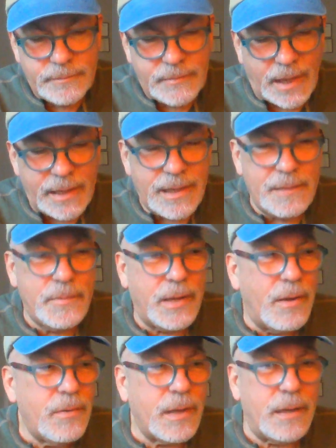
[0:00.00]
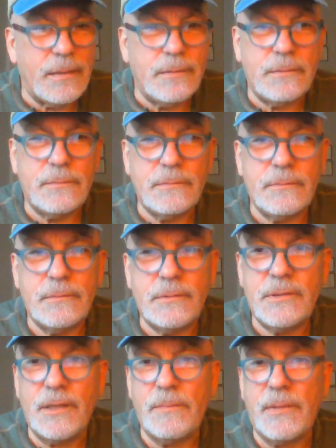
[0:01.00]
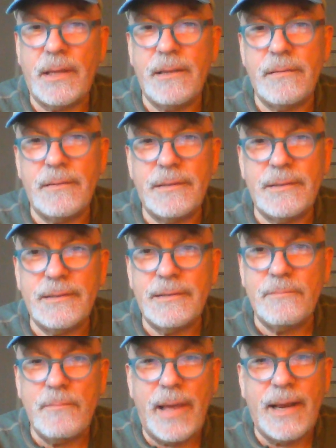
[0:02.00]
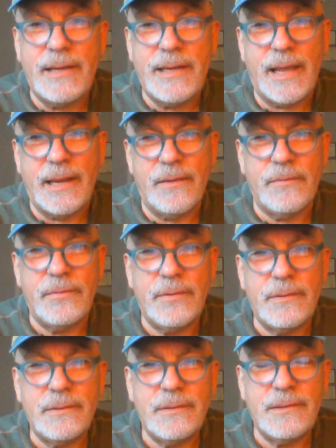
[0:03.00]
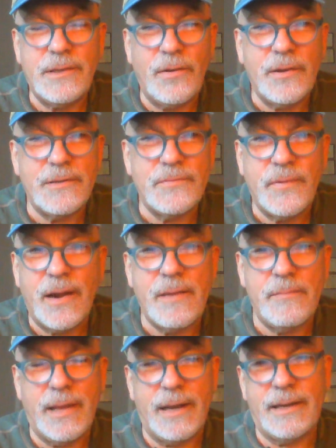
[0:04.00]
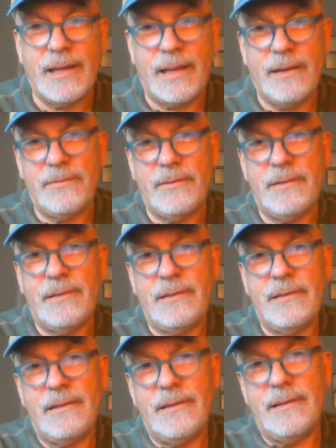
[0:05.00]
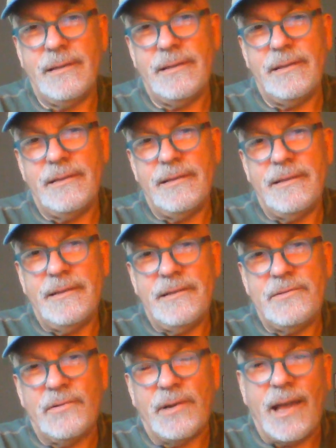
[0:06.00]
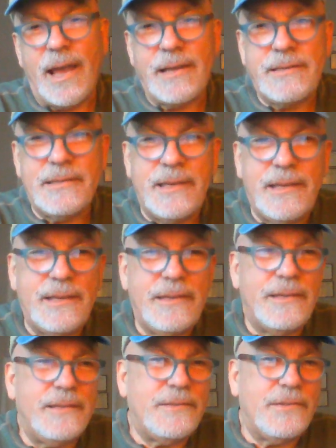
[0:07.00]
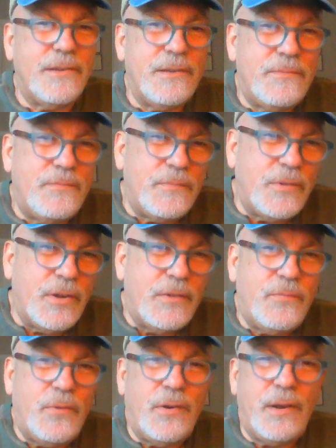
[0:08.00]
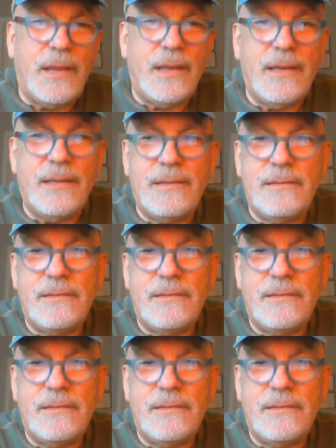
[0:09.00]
Take up yoga, something meditative. Yoga is very meditative. It's relaxing, it's good good for you,